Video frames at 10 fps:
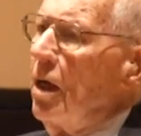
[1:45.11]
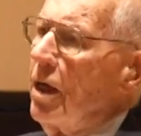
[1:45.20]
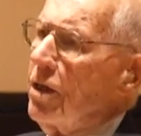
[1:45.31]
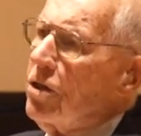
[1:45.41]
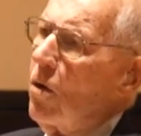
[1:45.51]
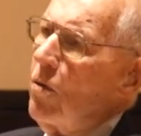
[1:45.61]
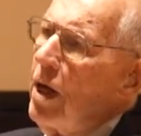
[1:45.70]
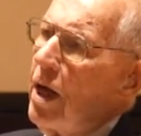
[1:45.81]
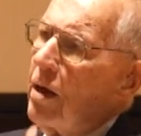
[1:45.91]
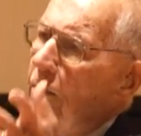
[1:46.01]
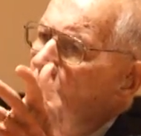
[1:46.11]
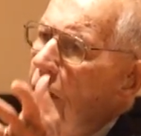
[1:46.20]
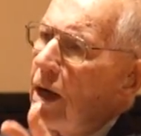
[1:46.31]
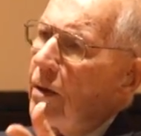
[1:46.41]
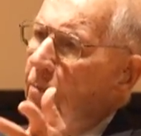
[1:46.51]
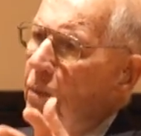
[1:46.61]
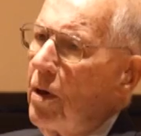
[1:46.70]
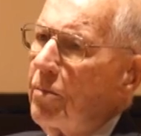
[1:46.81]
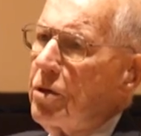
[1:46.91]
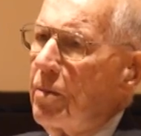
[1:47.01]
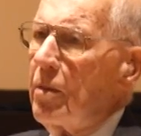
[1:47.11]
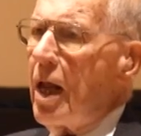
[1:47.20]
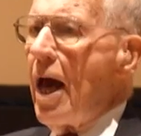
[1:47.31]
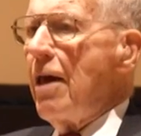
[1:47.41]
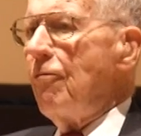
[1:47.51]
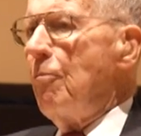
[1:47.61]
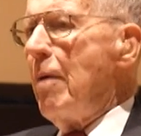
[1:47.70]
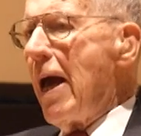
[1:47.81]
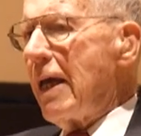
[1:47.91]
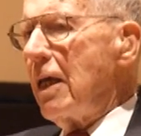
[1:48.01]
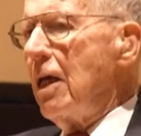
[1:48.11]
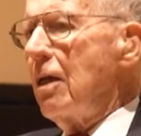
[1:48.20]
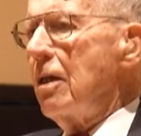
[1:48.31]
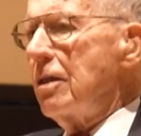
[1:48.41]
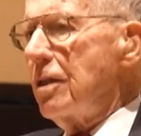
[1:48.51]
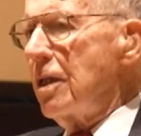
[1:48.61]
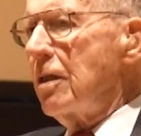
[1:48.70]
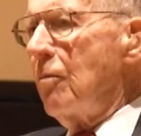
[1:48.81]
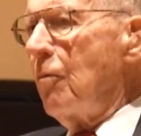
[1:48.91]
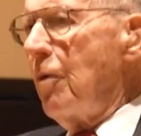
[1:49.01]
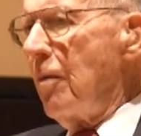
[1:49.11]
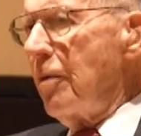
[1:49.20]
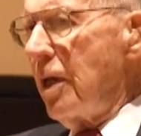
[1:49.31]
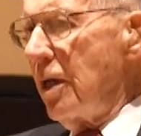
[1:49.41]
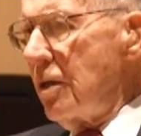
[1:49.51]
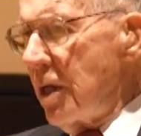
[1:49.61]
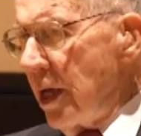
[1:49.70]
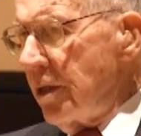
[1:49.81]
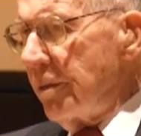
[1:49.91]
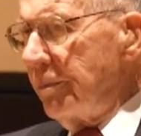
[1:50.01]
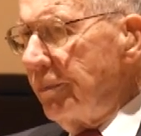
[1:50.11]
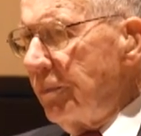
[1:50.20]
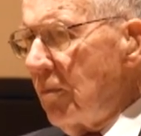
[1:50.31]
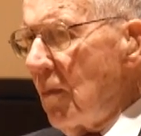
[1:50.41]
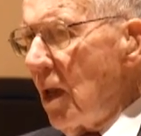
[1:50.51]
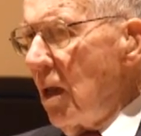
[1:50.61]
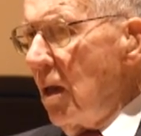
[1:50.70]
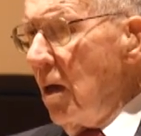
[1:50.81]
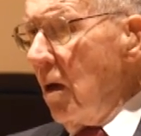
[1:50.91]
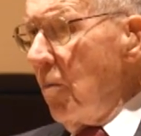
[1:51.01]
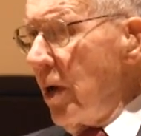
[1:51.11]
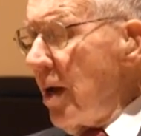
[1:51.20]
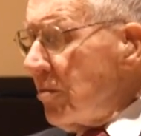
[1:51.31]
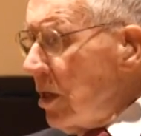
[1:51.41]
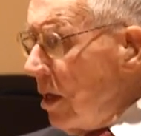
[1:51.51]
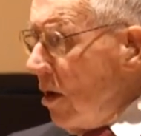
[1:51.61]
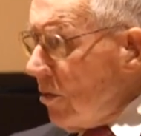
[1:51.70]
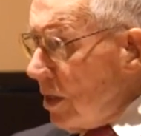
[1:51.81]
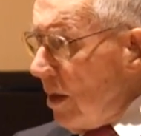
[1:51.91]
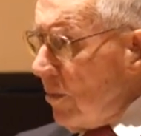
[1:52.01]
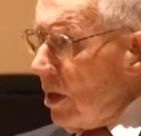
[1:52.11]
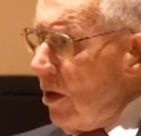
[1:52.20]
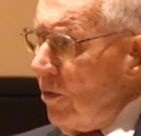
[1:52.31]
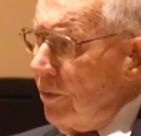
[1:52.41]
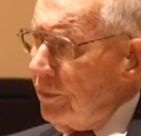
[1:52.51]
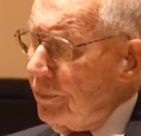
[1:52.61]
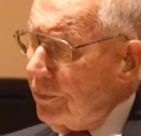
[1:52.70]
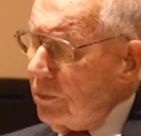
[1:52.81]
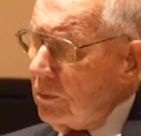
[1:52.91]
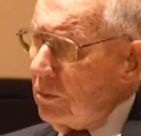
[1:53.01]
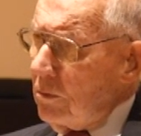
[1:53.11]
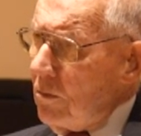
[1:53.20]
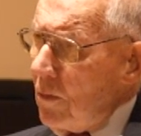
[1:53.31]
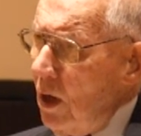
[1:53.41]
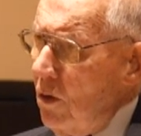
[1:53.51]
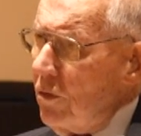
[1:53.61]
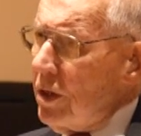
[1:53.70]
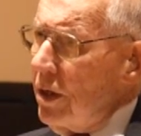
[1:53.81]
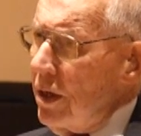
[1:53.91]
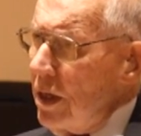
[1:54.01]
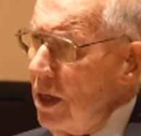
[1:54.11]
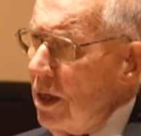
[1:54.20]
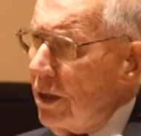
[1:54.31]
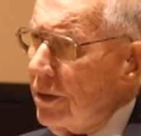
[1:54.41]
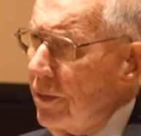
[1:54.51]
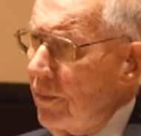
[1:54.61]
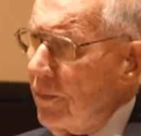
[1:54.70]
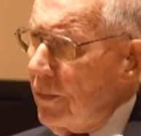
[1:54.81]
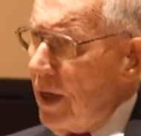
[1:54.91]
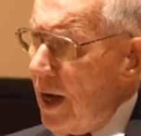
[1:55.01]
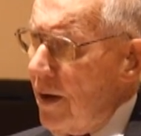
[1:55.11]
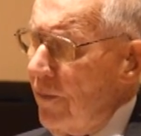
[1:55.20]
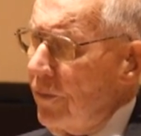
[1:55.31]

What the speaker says: And so we had to pump some life back into the system of public education. But that was a long time ago, over 30 years now.